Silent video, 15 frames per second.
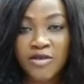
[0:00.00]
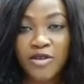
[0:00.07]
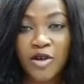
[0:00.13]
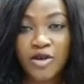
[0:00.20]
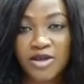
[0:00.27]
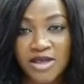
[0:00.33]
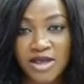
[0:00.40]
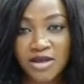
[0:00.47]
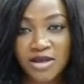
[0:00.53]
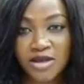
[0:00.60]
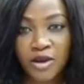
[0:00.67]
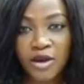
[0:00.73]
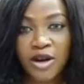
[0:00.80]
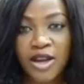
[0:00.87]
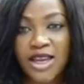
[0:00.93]
have a
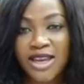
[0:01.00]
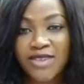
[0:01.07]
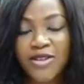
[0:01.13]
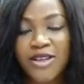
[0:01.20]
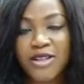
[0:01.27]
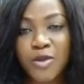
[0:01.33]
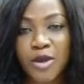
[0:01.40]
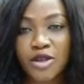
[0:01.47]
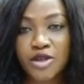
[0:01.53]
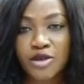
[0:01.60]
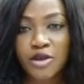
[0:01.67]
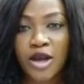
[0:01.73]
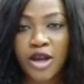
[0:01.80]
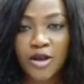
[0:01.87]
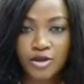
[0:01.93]
consensus in respect
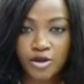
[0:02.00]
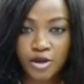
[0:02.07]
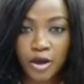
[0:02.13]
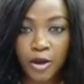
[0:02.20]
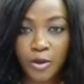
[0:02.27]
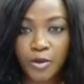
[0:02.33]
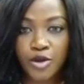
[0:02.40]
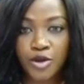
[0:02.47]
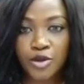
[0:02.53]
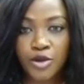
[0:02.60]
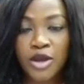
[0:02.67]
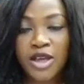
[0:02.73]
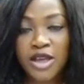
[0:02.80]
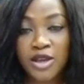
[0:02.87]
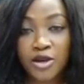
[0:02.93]
to how to help you